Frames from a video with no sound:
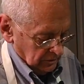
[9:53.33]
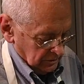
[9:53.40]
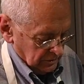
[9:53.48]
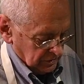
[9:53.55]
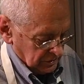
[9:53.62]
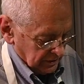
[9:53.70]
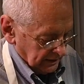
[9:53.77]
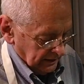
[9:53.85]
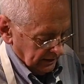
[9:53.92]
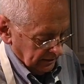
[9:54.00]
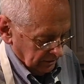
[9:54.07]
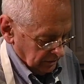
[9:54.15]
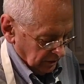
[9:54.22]

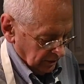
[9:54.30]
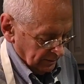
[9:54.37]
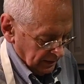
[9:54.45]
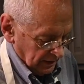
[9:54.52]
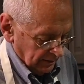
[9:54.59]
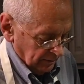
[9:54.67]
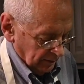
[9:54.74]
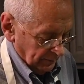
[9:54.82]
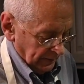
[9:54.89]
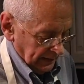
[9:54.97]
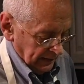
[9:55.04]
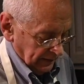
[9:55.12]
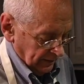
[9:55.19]
sticking to the bottom of the
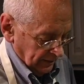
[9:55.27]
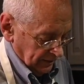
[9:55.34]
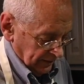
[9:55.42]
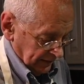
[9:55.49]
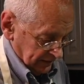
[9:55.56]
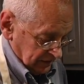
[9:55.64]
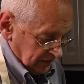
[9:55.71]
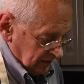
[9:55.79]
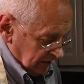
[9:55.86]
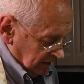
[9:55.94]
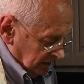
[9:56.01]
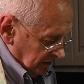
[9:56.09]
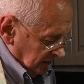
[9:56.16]
pan. That's
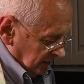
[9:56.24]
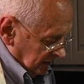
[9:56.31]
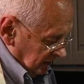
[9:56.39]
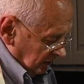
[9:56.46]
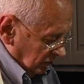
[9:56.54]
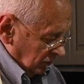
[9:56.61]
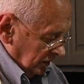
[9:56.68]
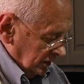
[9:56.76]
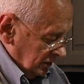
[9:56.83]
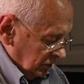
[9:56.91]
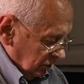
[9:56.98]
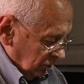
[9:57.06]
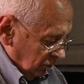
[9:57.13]
going
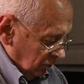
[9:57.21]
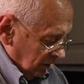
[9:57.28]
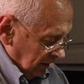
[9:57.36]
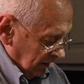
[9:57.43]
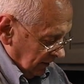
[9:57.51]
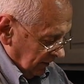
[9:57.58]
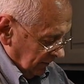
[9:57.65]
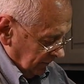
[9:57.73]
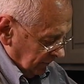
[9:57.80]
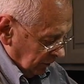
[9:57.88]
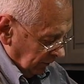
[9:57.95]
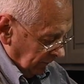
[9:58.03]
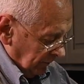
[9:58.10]
to
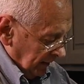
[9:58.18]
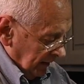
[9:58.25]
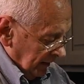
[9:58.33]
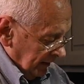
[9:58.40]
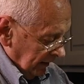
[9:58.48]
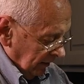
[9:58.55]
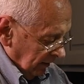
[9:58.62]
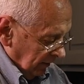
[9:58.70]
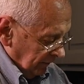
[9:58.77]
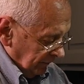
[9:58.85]
now.